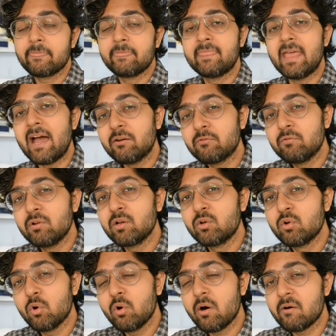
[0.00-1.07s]
That will
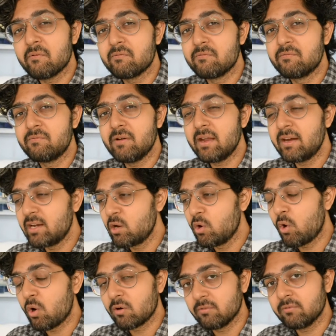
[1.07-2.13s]
go a very
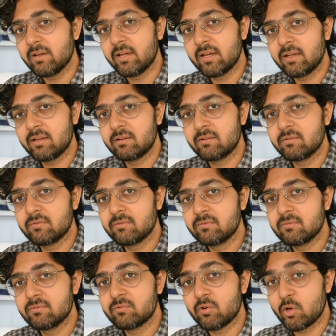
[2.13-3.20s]
long way
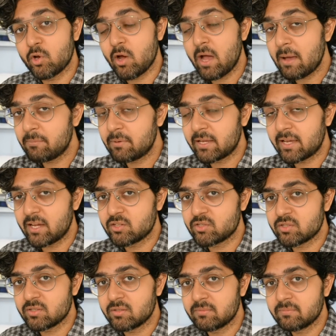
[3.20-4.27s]
for your
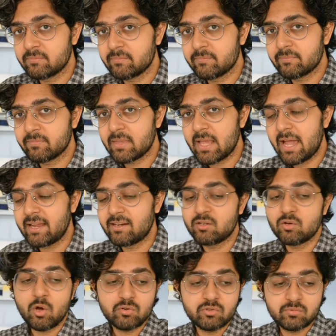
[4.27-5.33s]
application, and
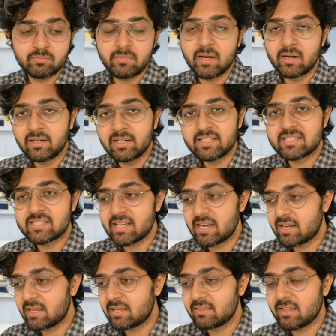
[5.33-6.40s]
not merely
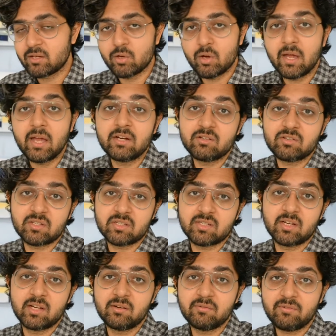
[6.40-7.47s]
stating that you're
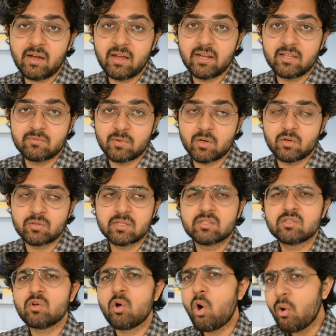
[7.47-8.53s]
interested in finance, because
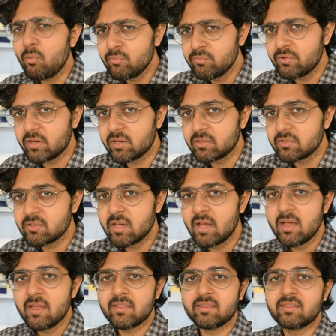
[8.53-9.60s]
it's obvious
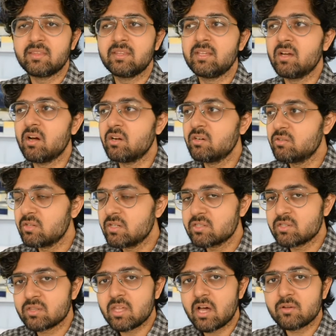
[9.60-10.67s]
that the hundreds
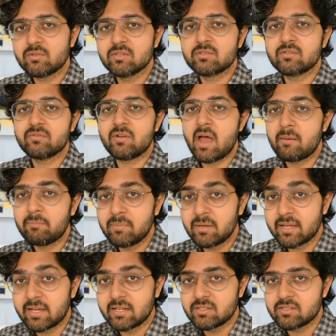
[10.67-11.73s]
or thousands of
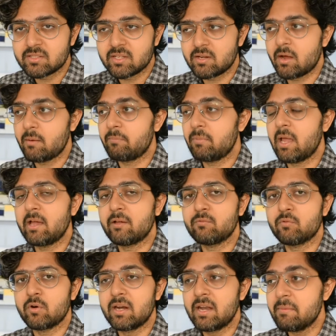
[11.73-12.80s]
applicants that are applying
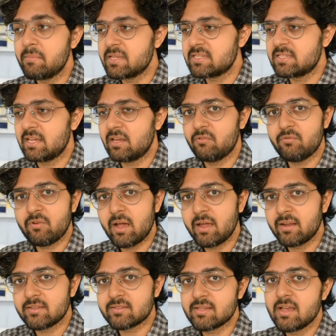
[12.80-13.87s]
for an MSc in
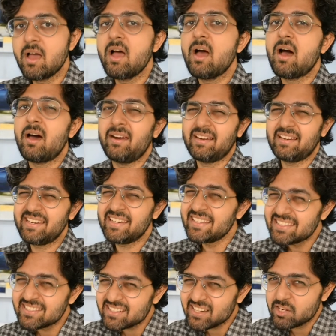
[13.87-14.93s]
finance are at
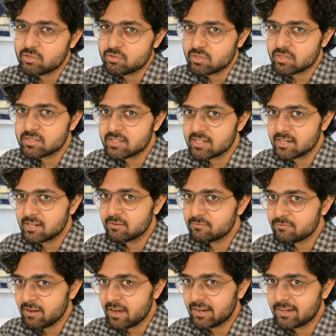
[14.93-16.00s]
least interested in
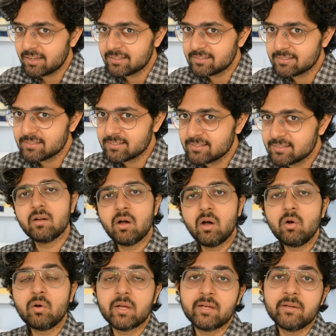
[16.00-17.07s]
finance.
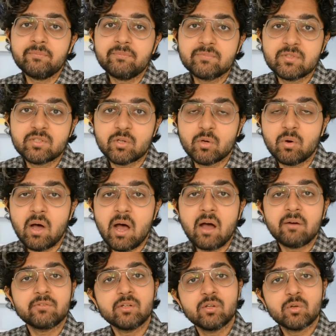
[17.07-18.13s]
Okay, so
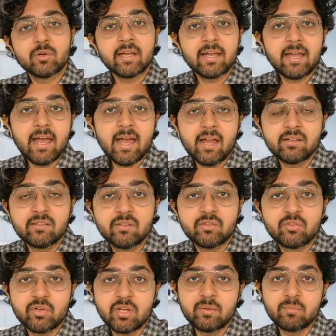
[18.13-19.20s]
after looking at the
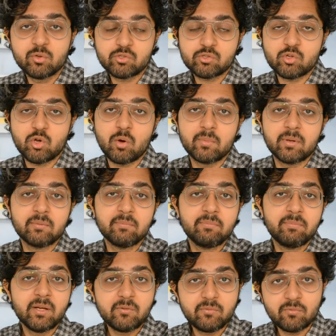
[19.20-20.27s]
three most common
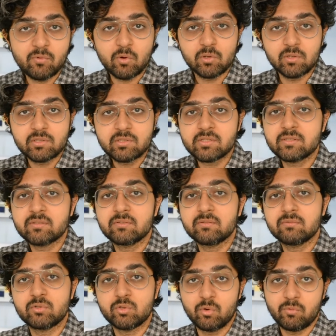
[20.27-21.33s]
pitfalls
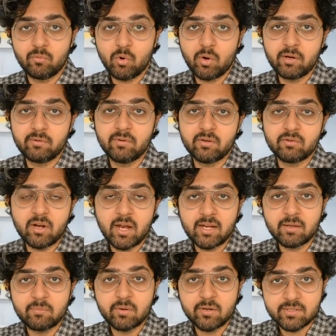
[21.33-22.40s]
to avoid when
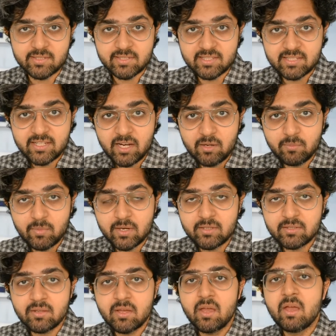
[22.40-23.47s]
writing personal
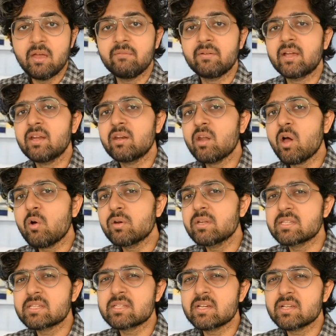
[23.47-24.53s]
statements, we can now
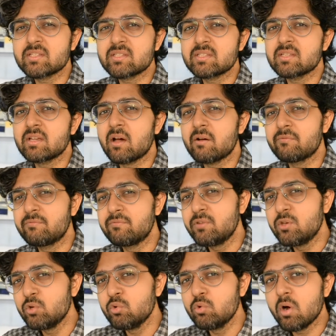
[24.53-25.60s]
discuss a
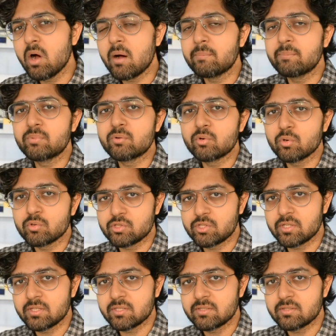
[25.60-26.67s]
few
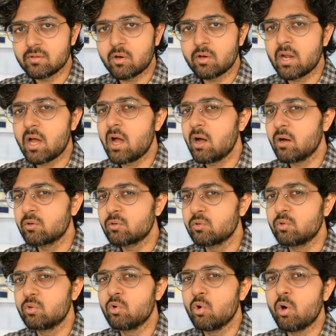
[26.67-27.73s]
approaches on how
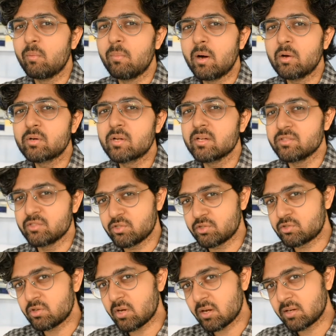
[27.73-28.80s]
to go about
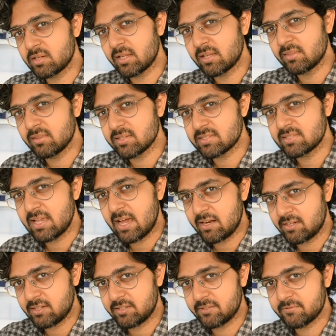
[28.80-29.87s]
constructing this
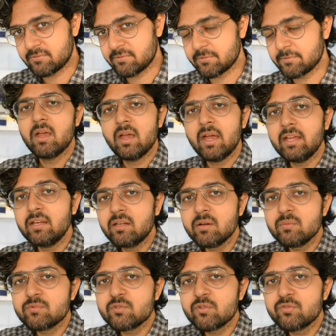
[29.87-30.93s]
narrative. In
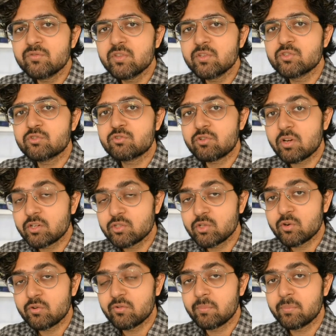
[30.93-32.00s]
terms of the
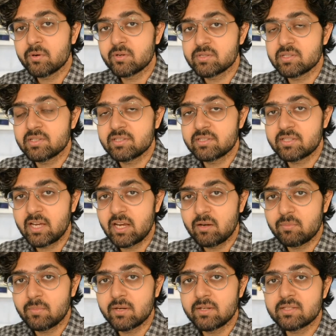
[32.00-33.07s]
structure of a personal
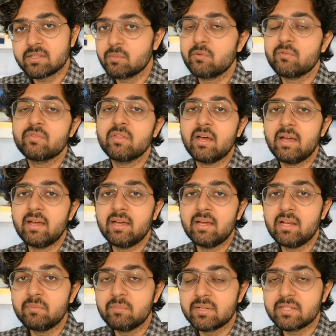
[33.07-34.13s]
statement, some of the
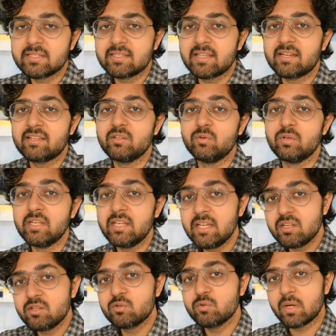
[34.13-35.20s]
elements that you
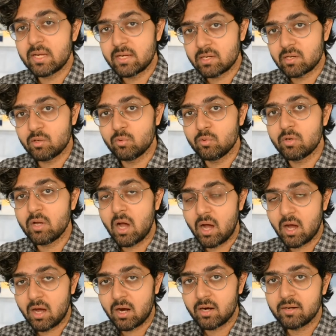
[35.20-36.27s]
need to include
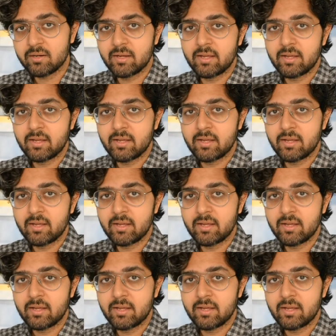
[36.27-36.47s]
are